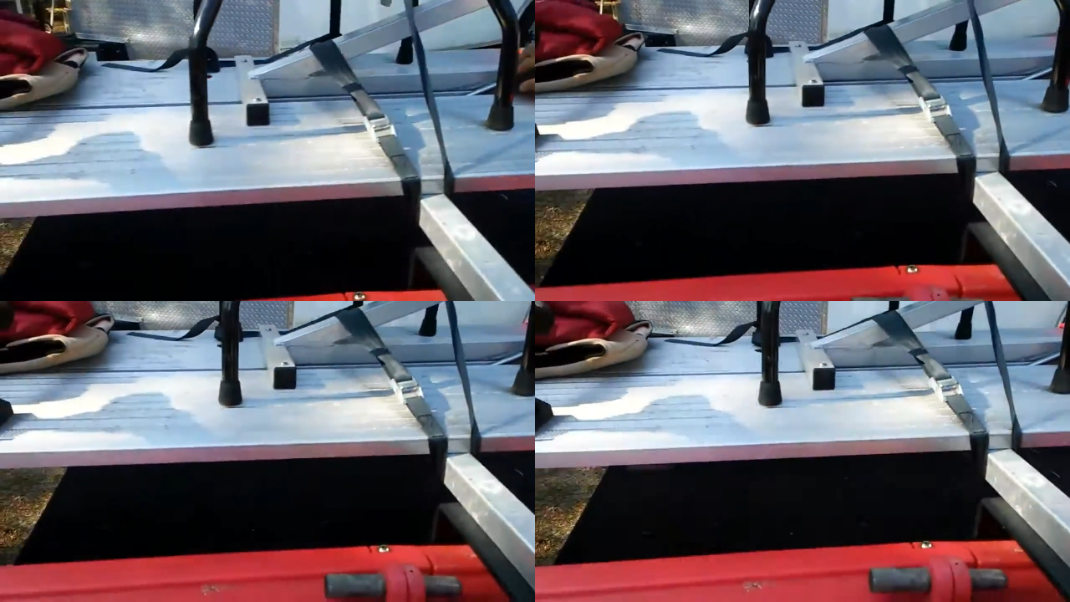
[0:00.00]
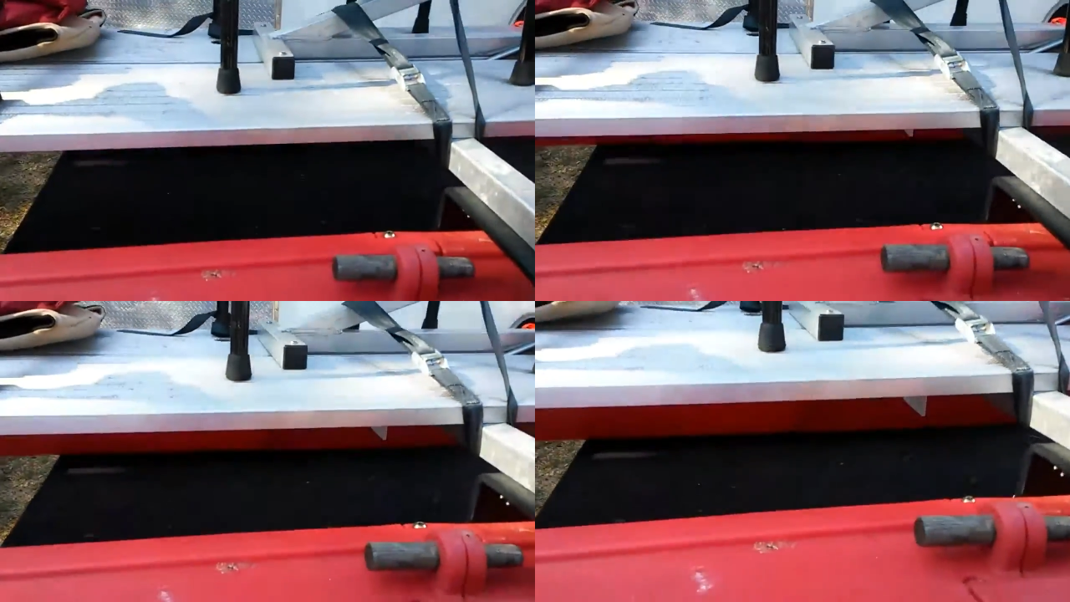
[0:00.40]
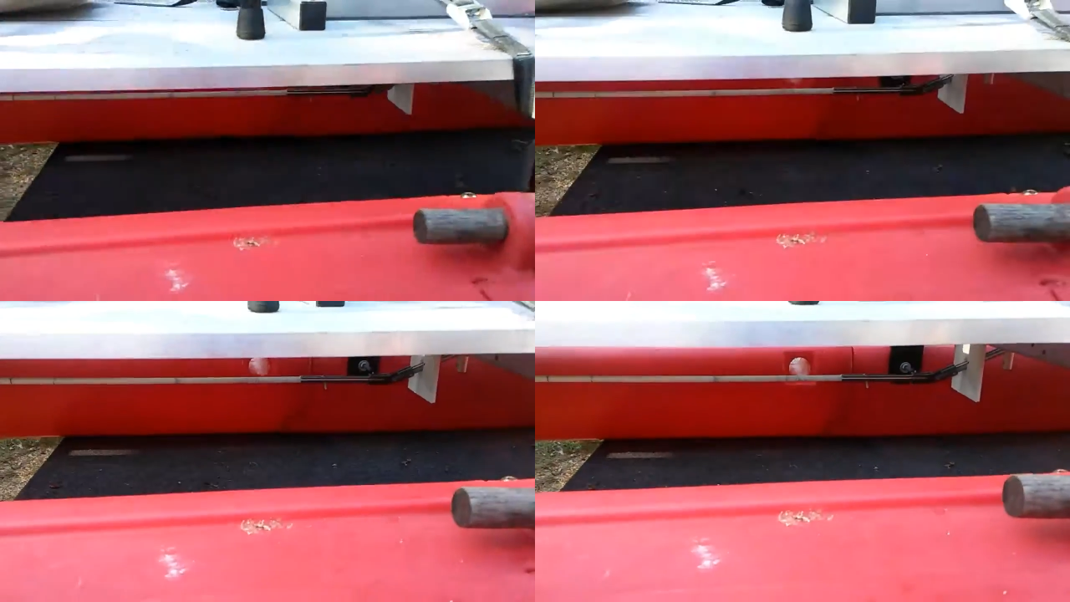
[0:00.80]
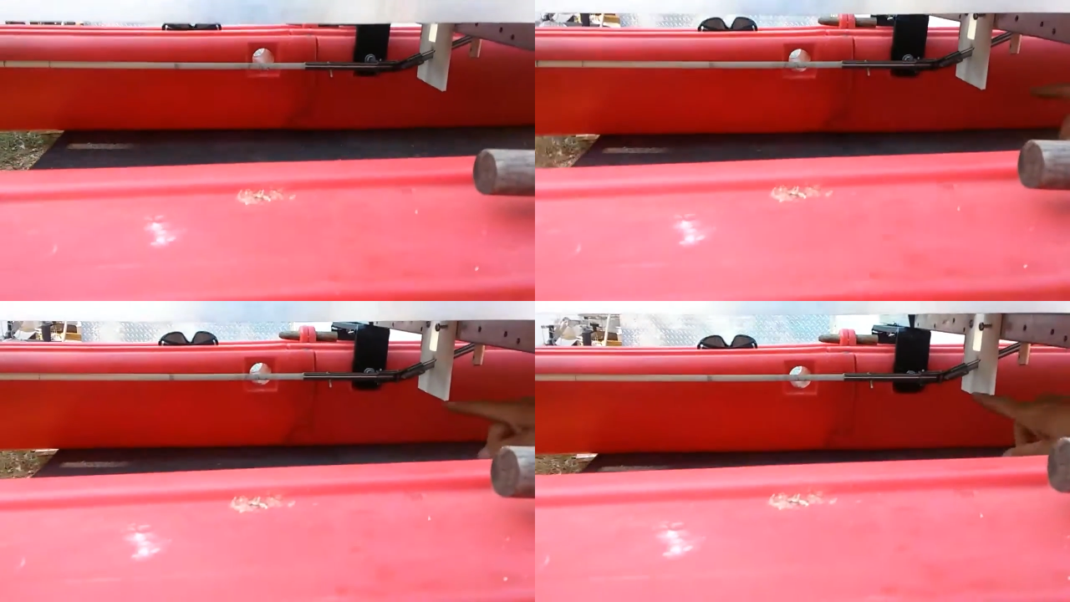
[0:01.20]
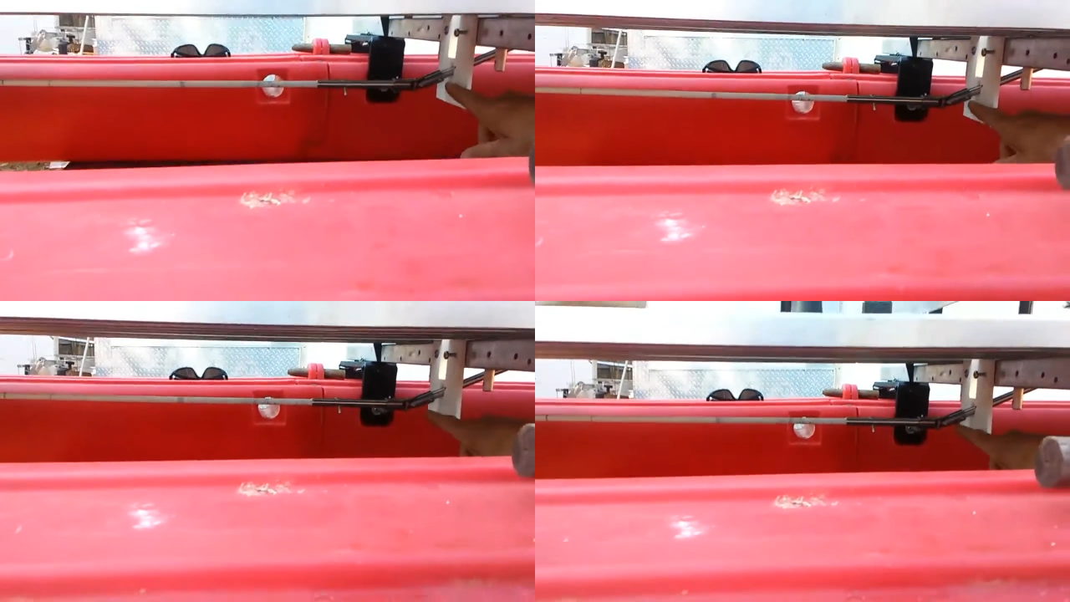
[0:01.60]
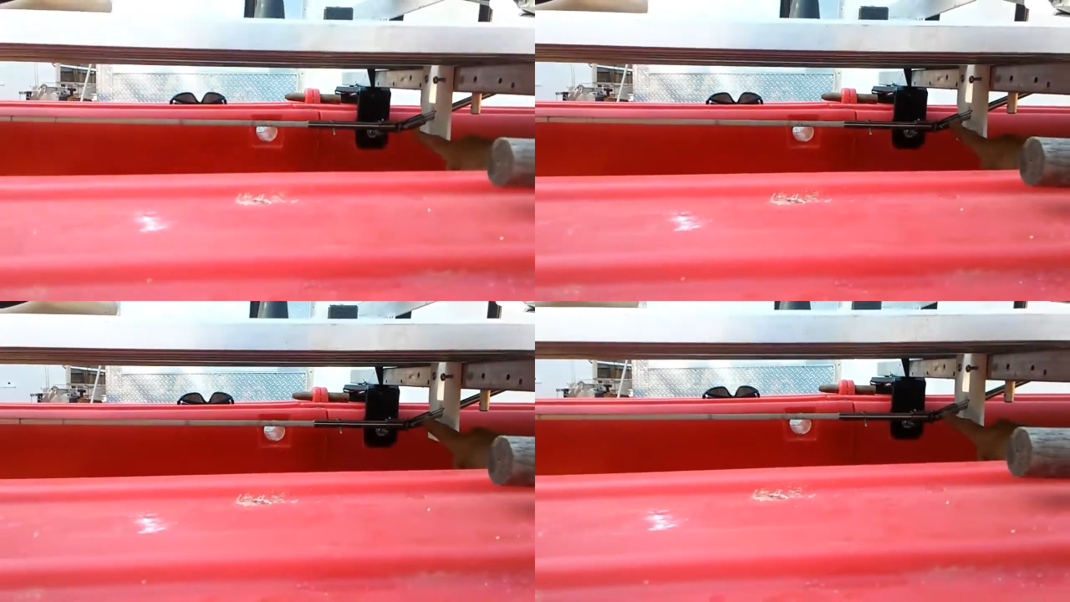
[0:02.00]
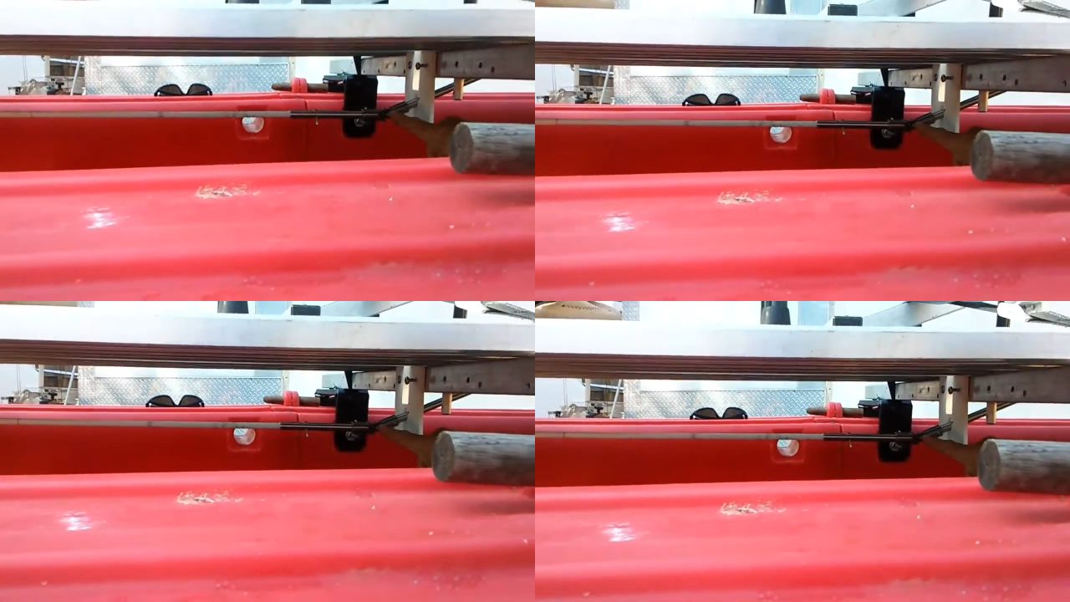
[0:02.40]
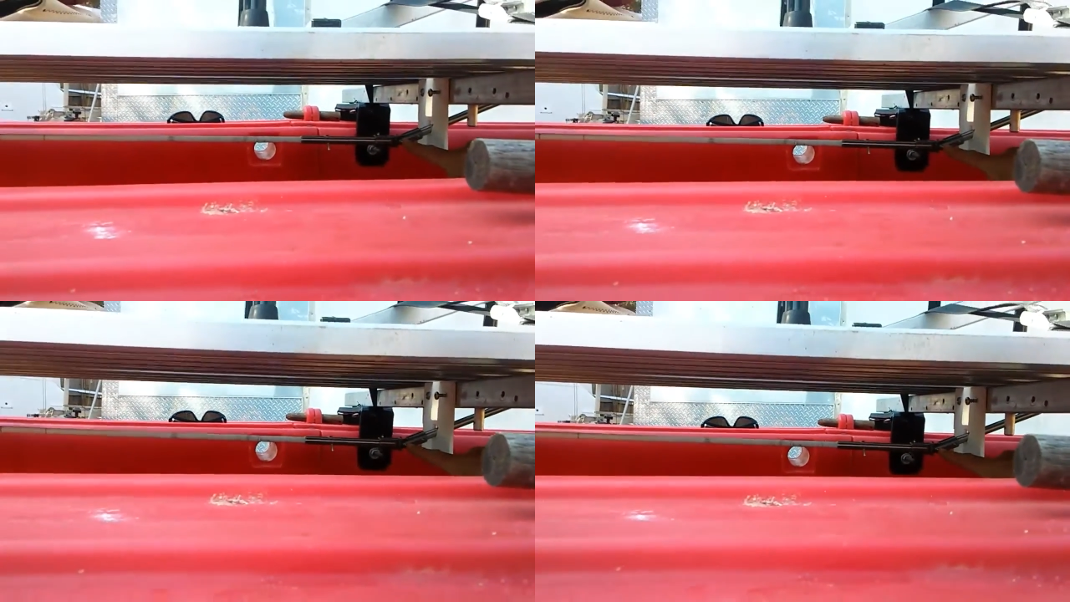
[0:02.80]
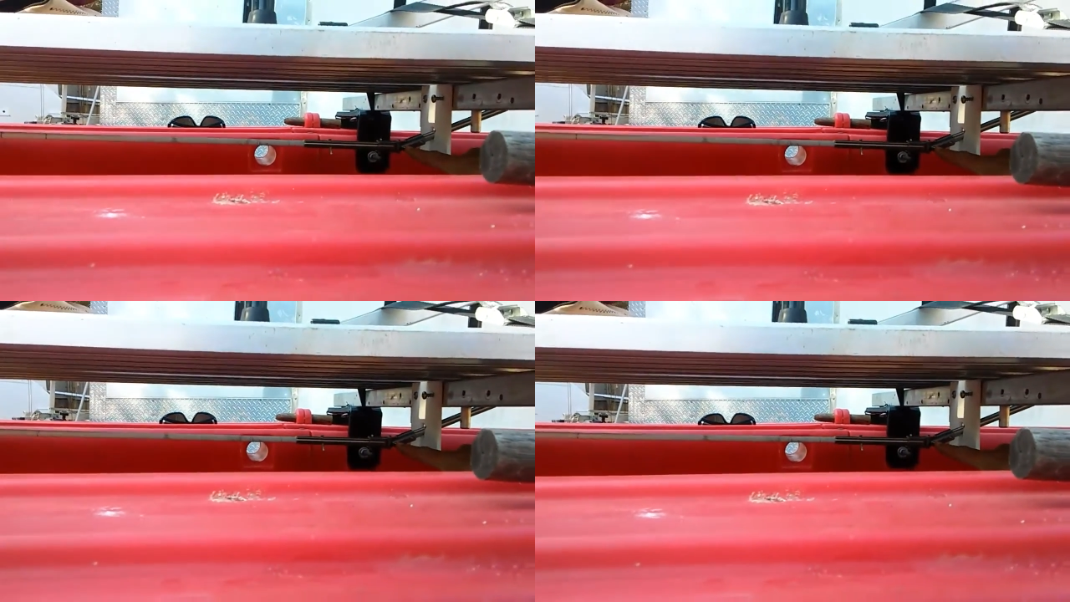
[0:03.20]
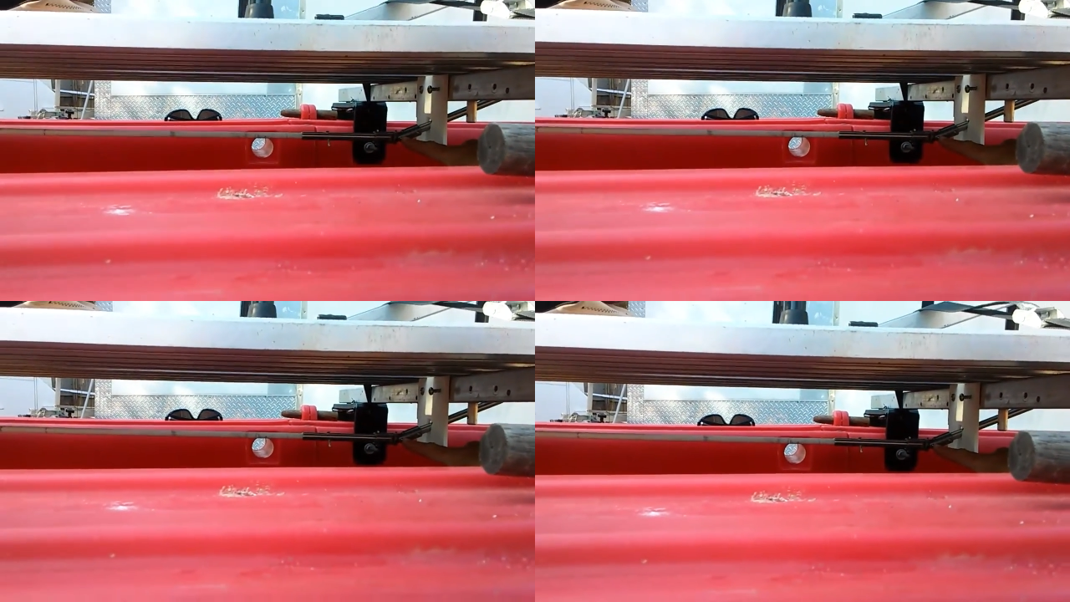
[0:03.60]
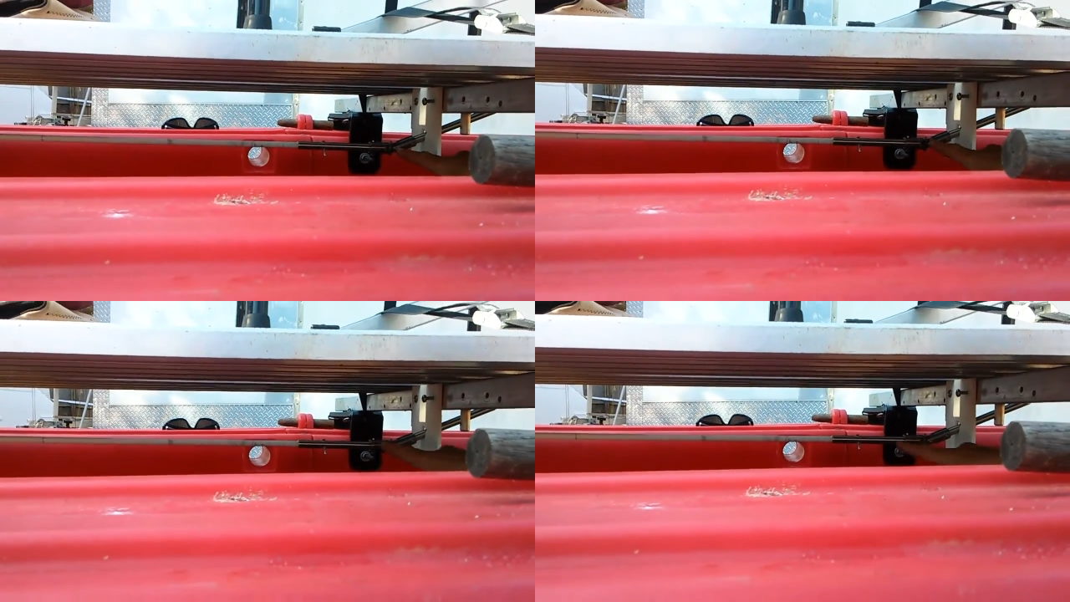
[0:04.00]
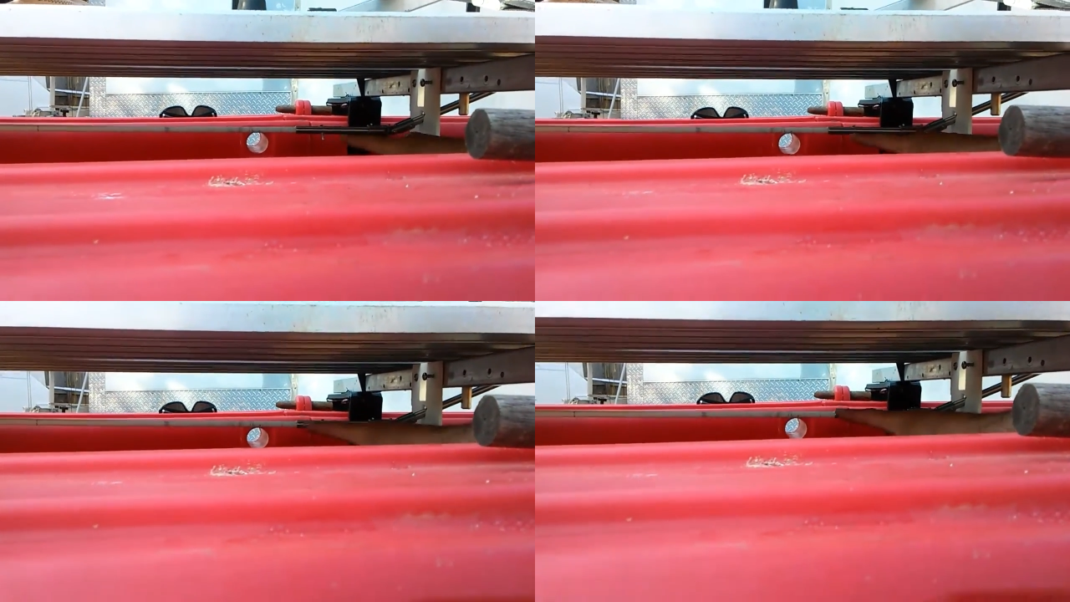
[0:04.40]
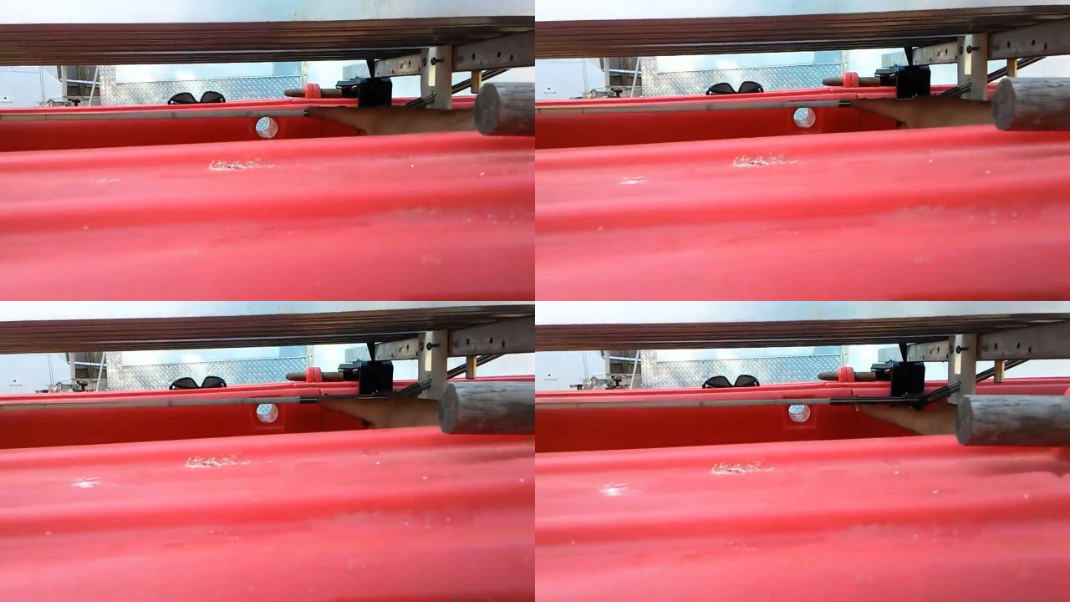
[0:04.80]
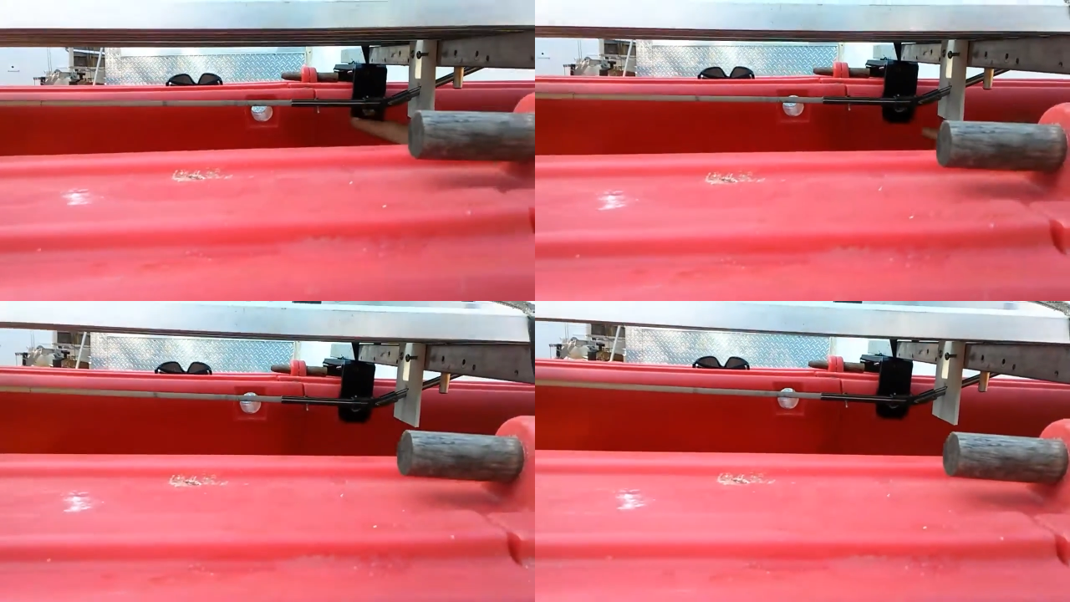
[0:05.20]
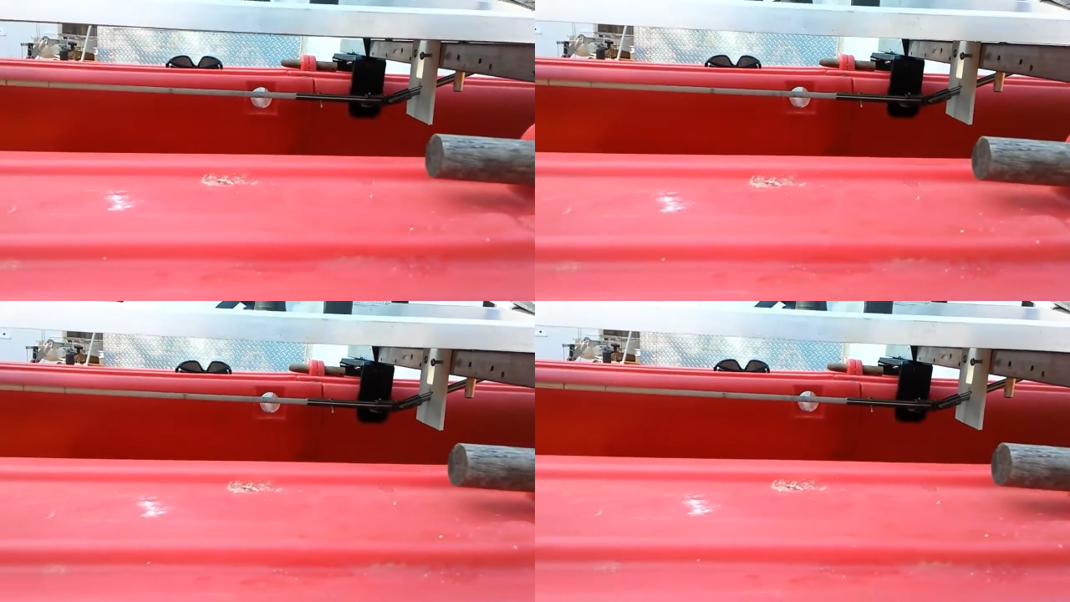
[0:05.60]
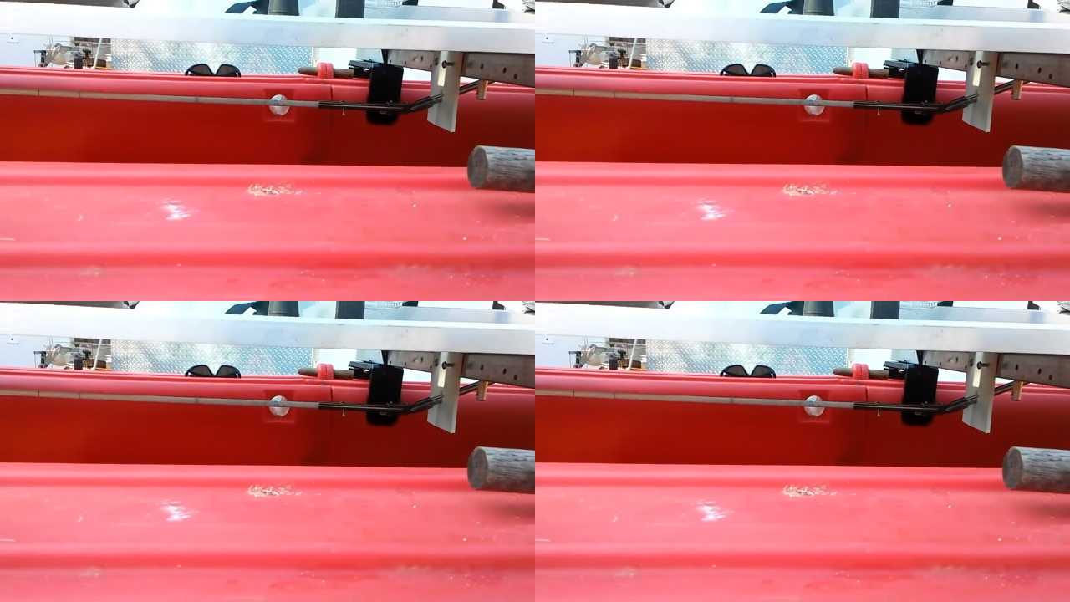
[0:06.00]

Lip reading: (no speaker visible)